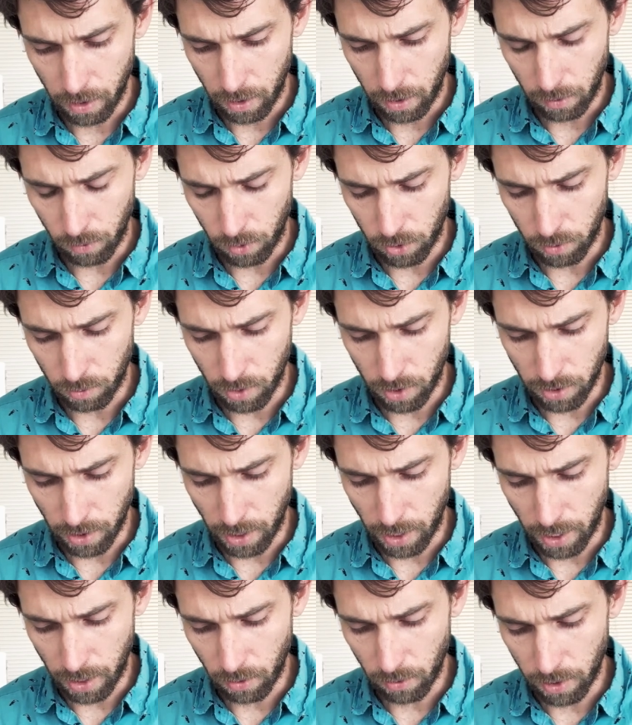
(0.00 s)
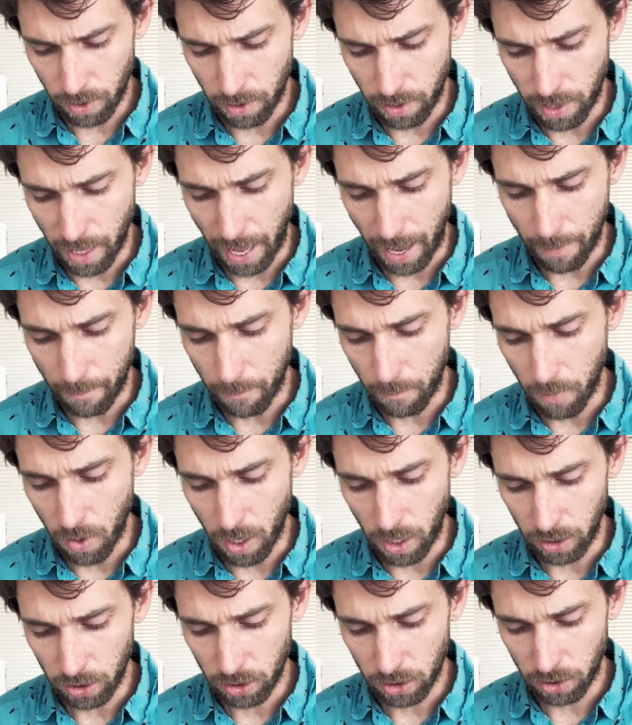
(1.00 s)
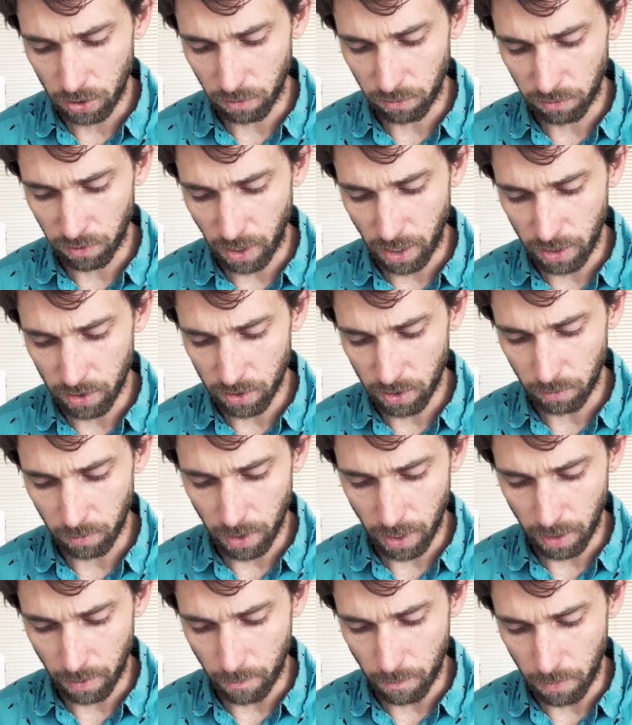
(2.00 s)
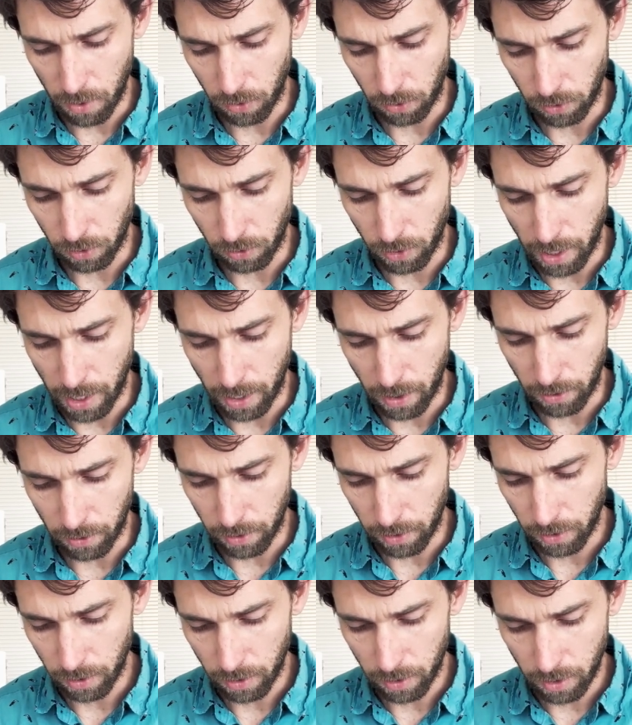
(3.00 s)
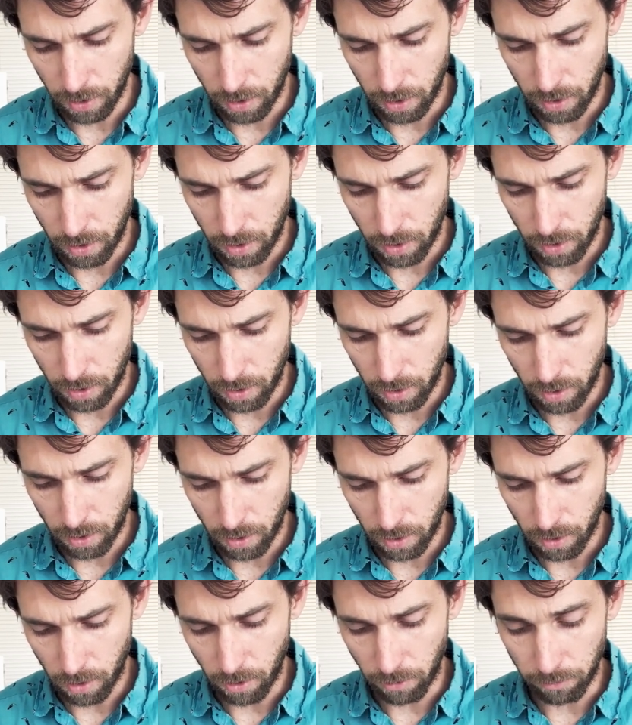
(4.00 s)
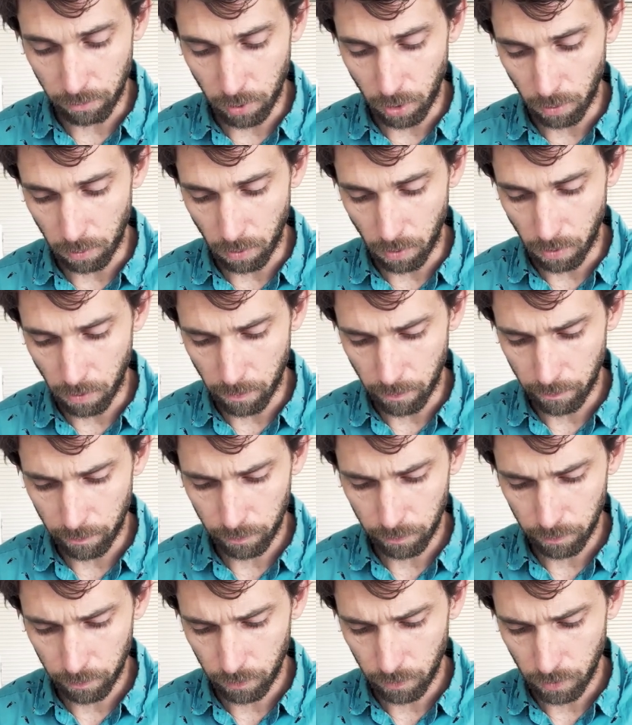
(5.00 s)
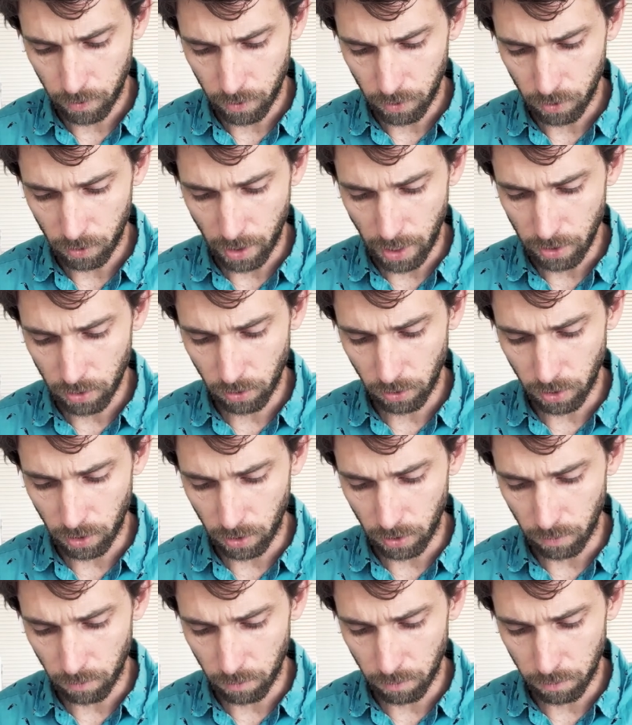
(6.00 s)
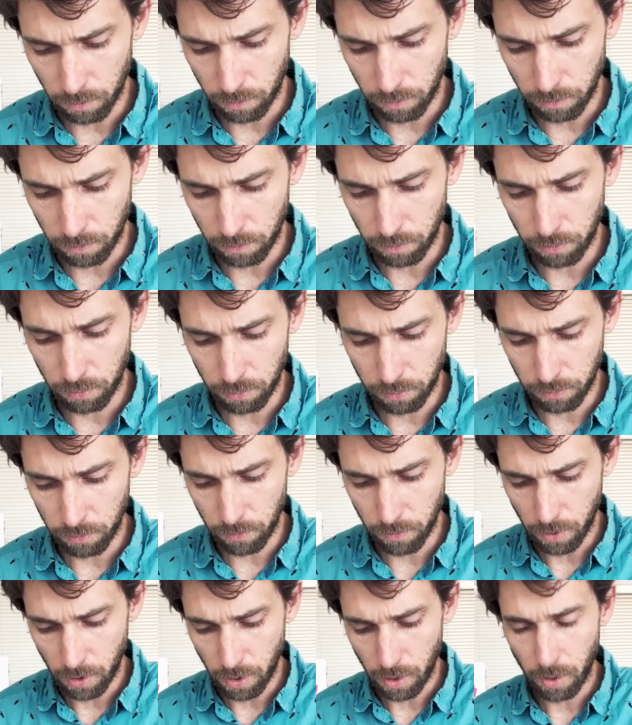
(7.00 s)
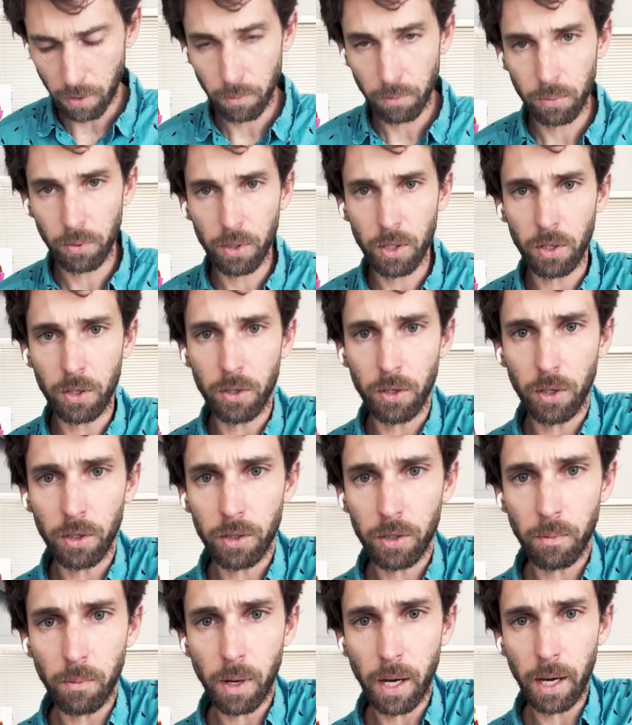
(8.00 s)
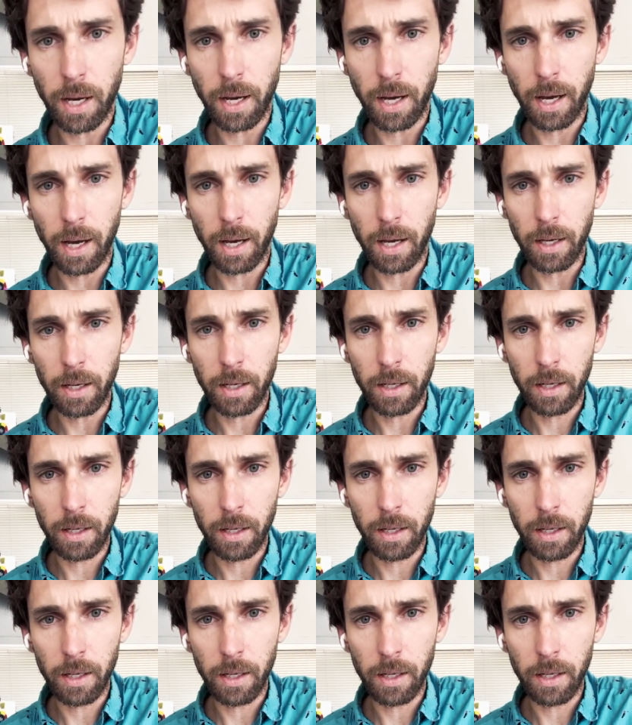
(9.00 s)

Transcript: which means I don't need that much to find some kind of middle ground of purple. So that's looking pretty good to my eye.